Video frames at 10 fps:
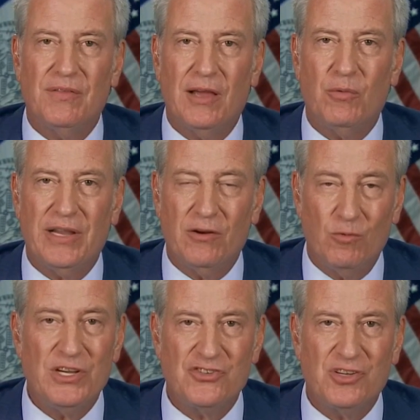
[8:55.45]
that we had
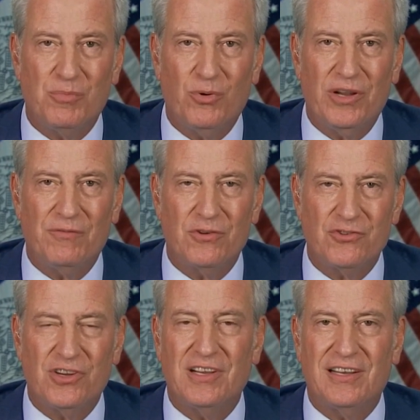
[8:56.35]
reached a point for
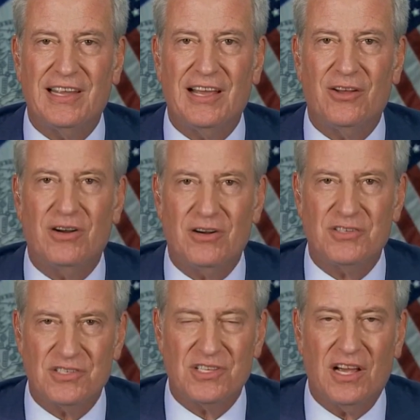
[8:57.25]
shutting down our
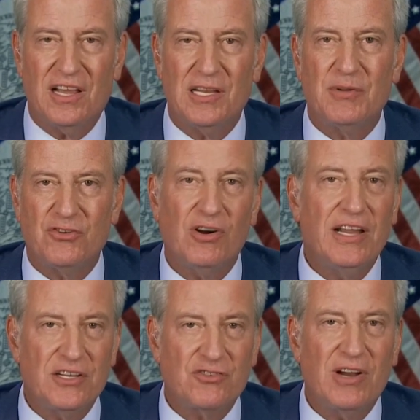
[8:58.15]
society, but
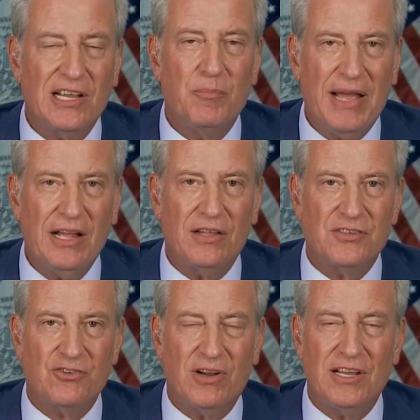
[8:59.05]
trying to strike a
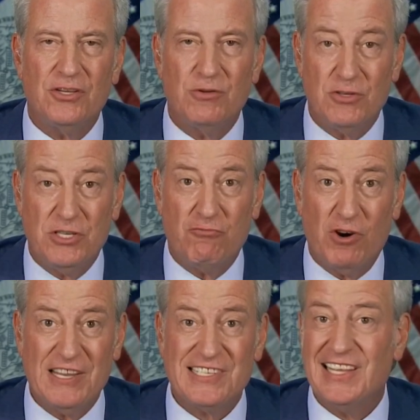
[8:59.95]
balance, trying to
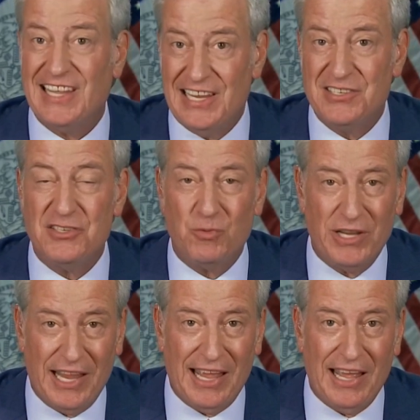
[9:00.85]
address the cases
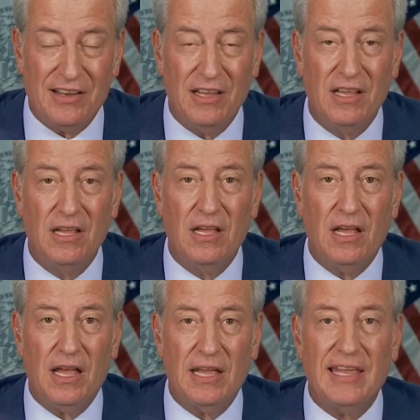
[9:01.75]
we had
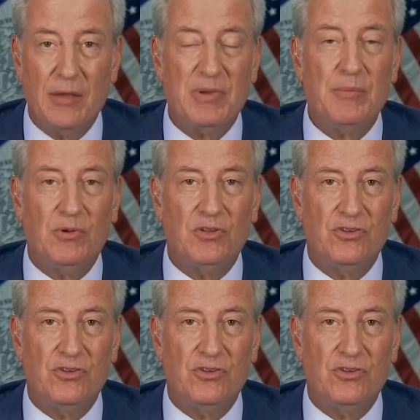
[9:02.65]
and get people to